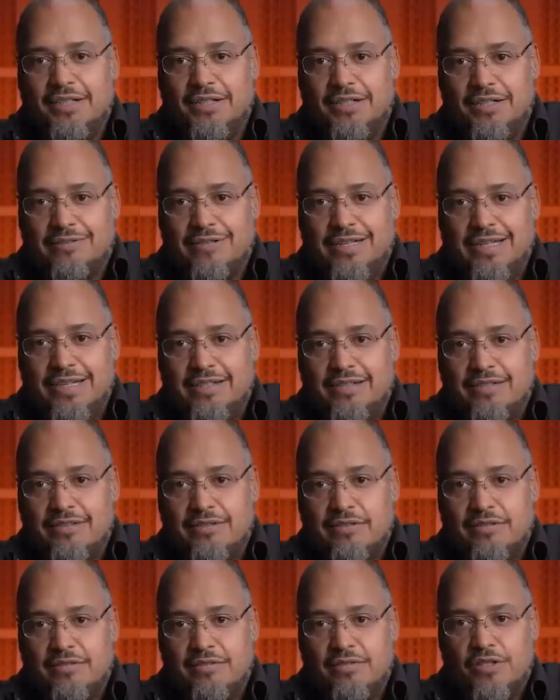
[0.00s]
All right.
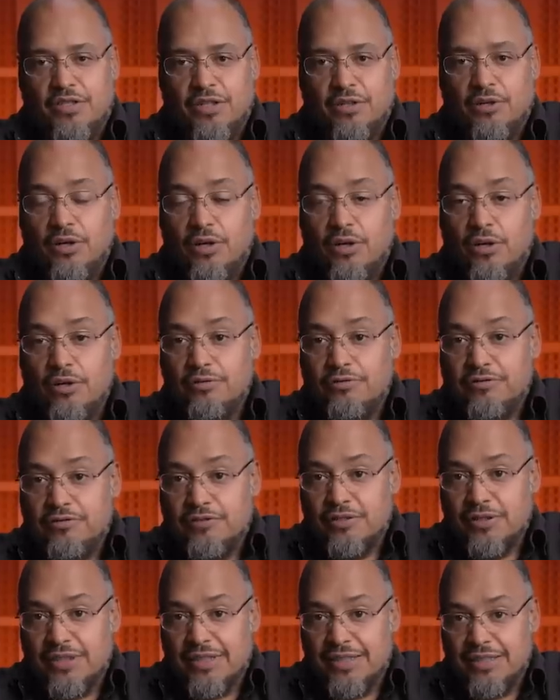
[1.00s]
So
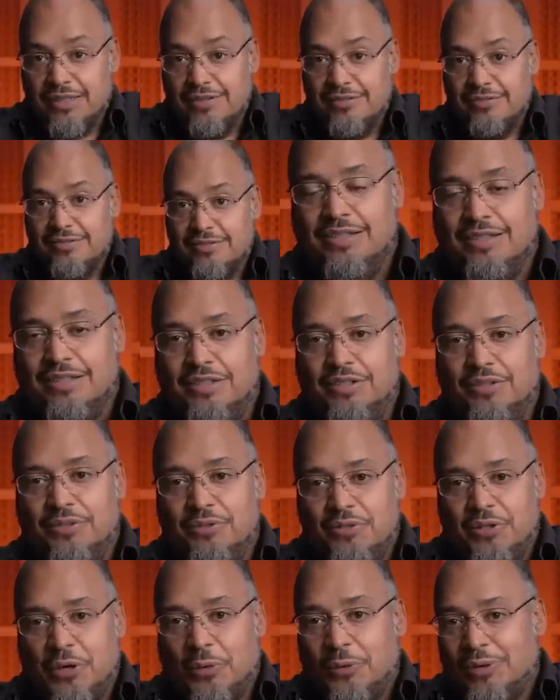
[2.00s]
hopefully you
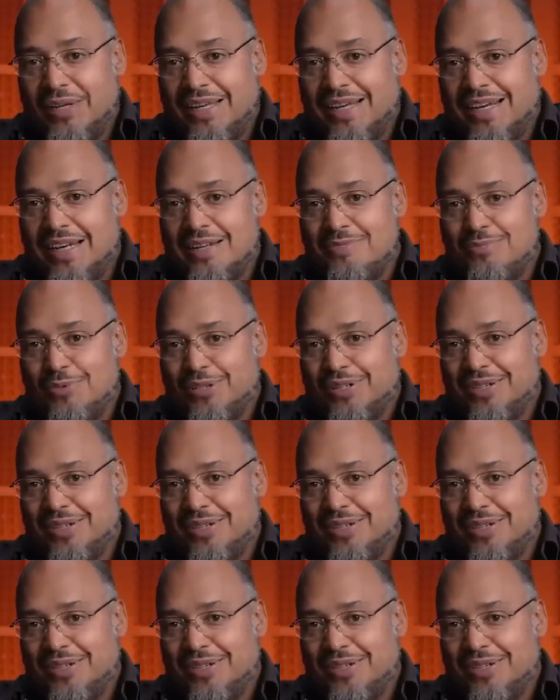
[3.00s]
don't need any more